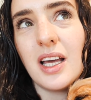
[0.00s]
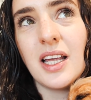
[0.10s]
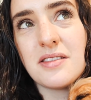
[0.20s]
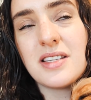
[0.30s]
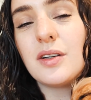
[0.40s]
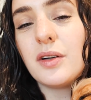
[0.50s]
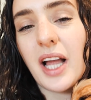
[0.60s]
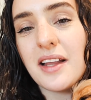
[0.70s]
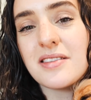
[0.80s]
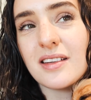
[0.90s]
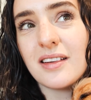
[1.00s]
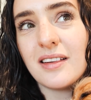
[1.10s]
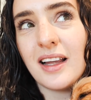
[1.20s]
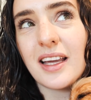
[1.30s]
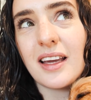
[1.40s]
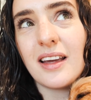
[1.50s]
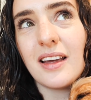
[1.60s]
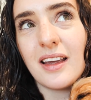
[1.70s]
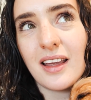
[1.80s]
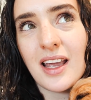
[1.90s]
it still gets like
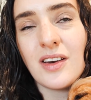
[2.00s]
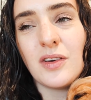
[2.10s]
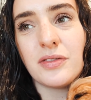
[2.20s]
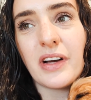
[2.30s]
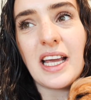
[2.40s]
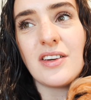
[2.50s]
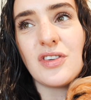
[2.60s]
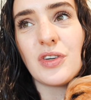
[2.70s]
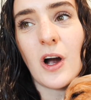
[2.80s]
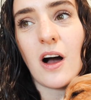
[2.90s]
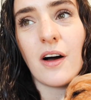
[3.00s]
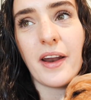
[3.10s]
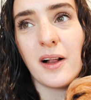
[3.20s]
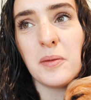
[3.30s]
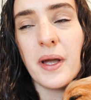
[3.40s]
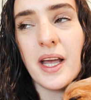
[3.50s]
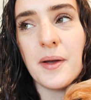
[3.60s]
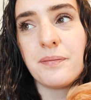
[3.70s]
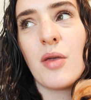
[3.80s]
in your face. You can't help it.